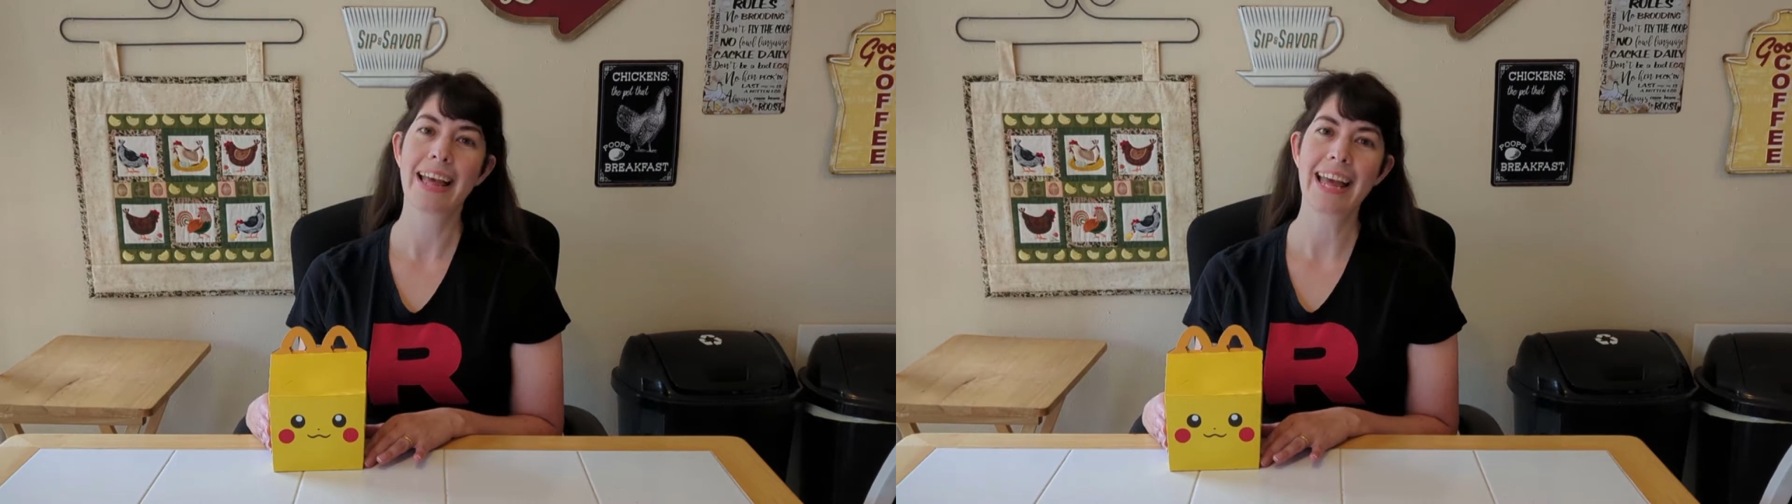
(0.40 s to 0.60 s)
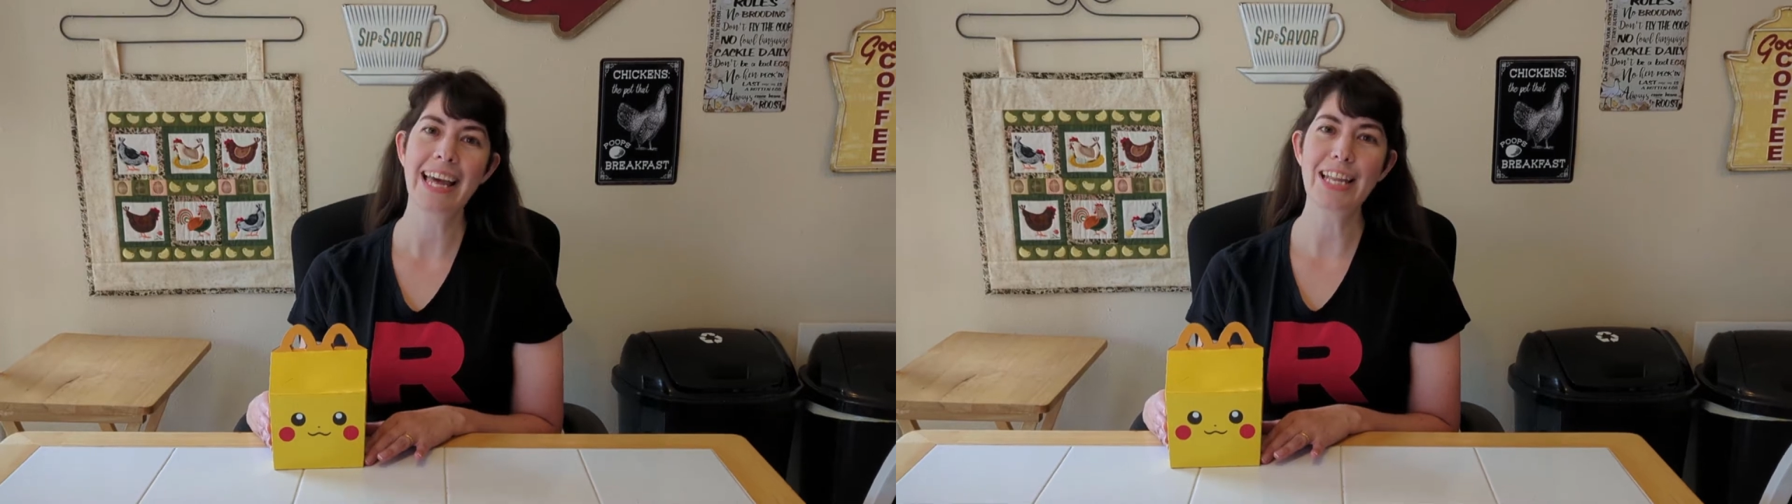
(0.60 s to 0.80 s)

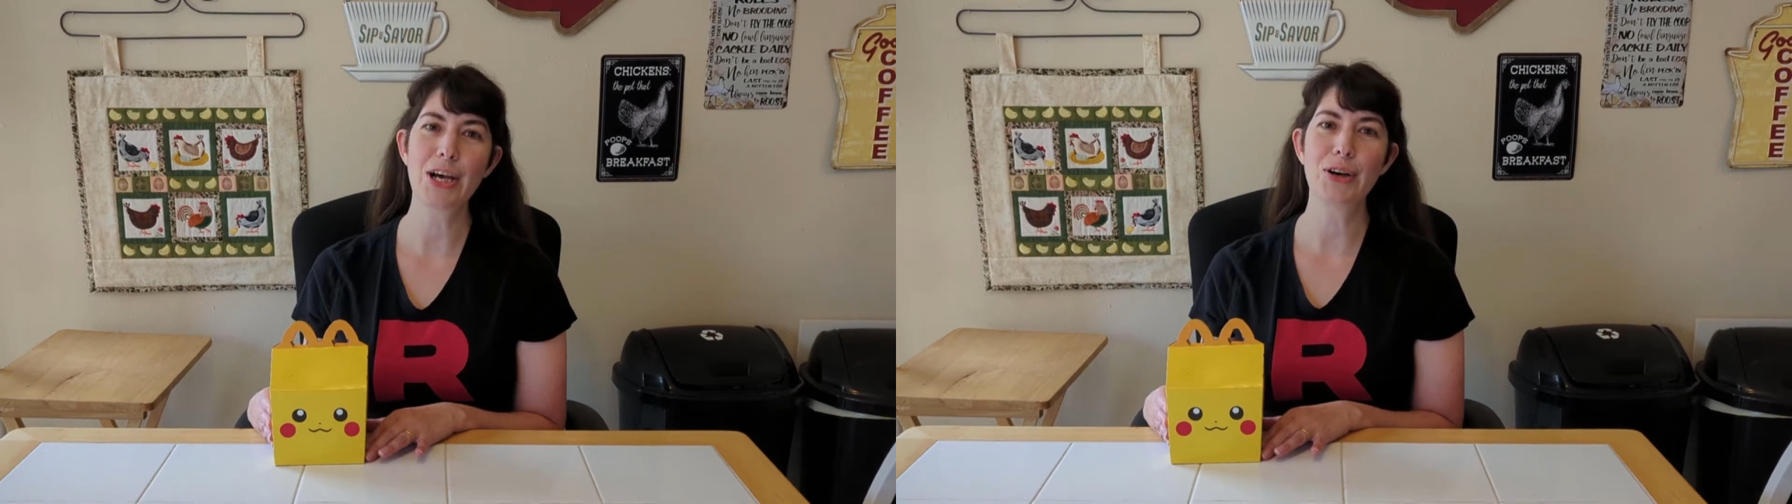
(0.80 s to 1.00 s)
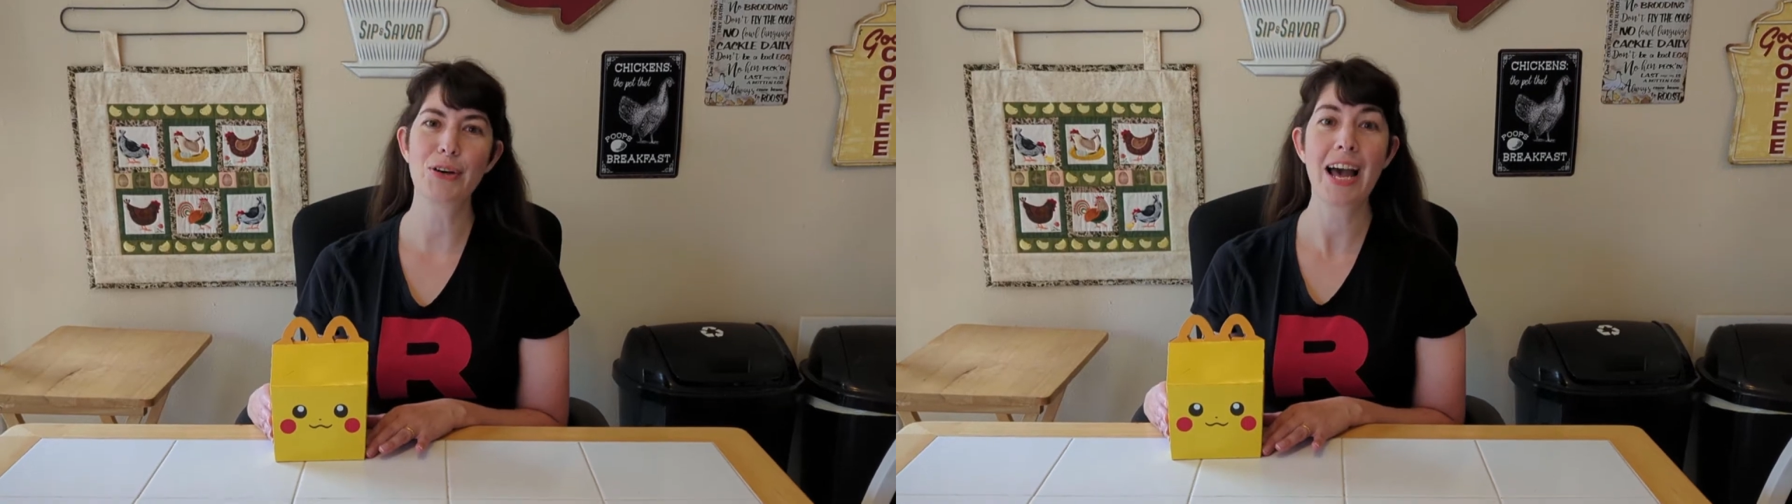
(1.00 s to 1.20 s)

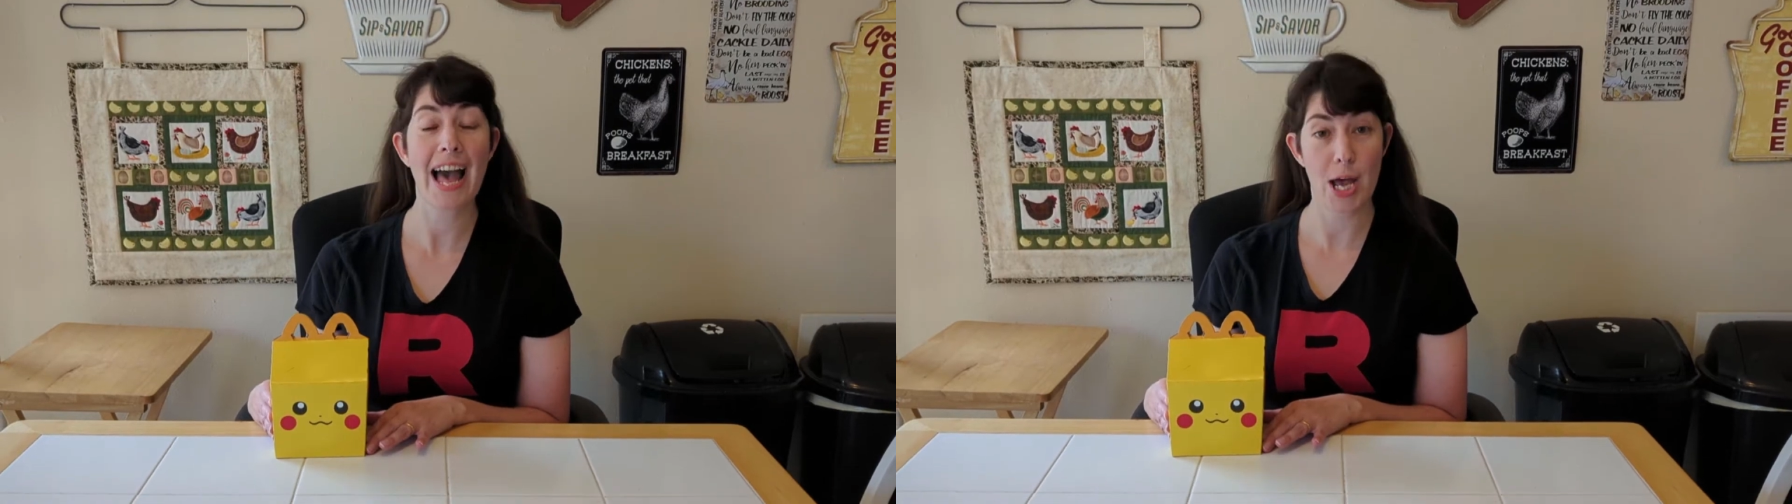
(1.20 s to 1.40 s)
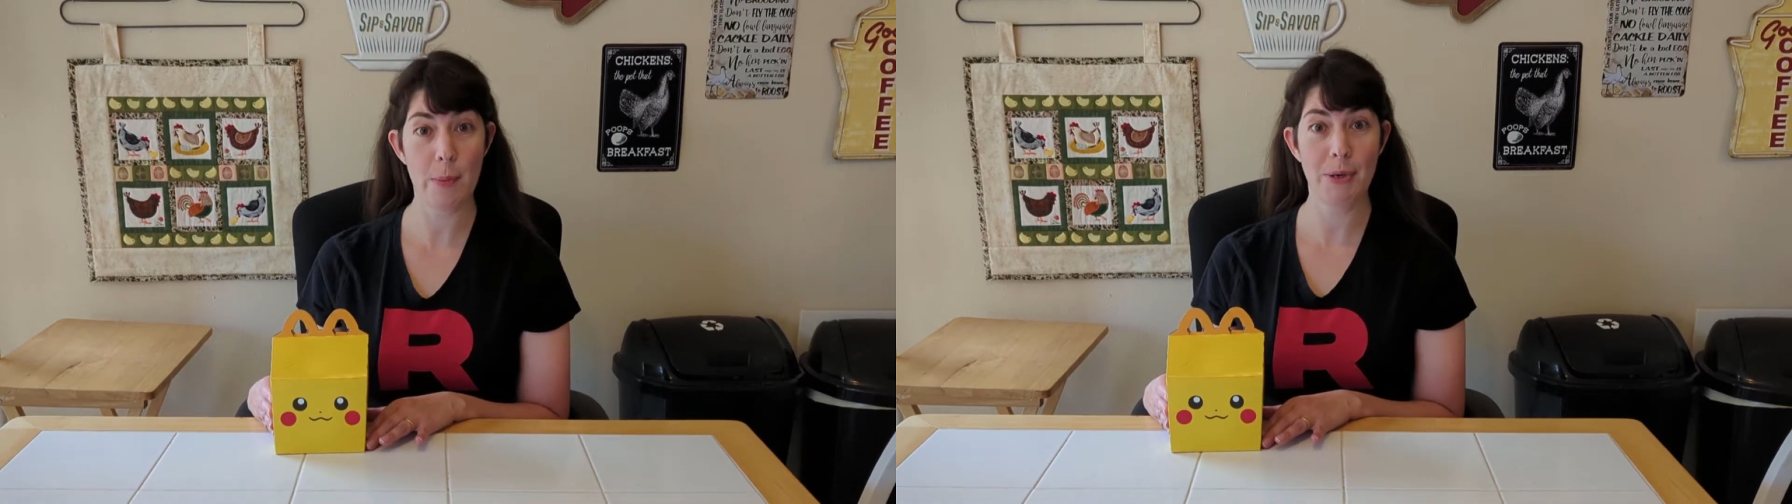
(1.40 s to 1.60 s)
Hello, I
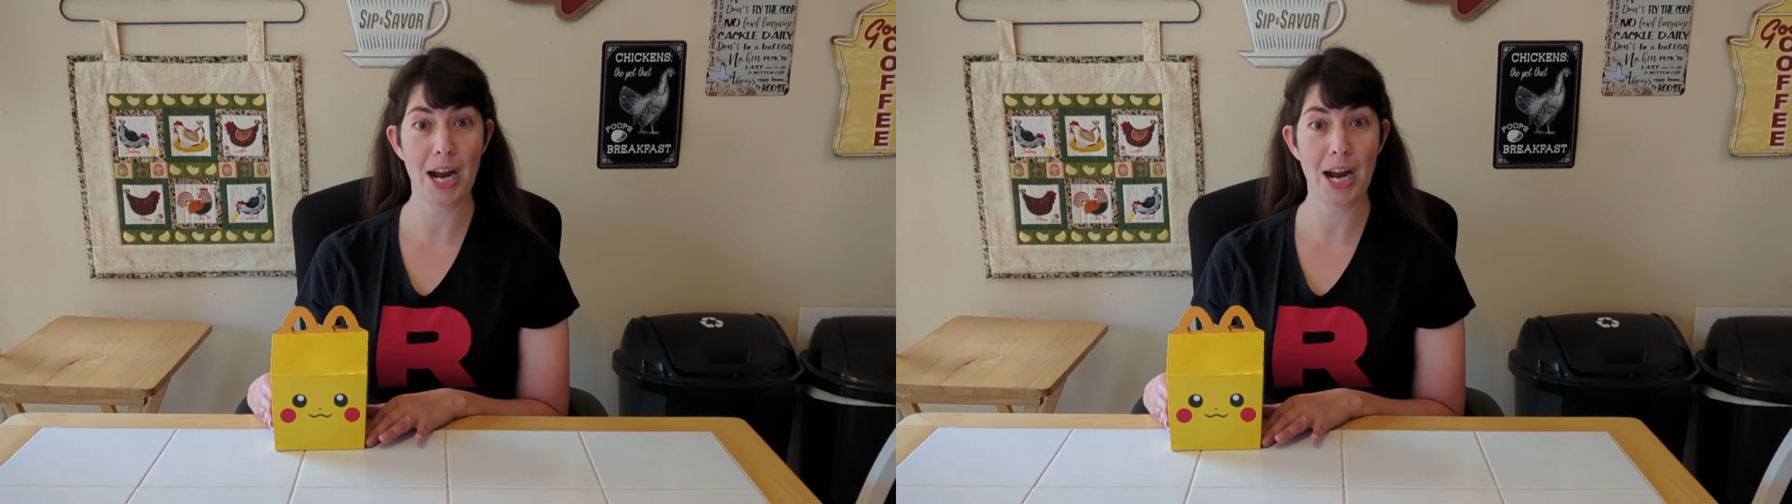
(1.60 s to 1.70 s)
hope you're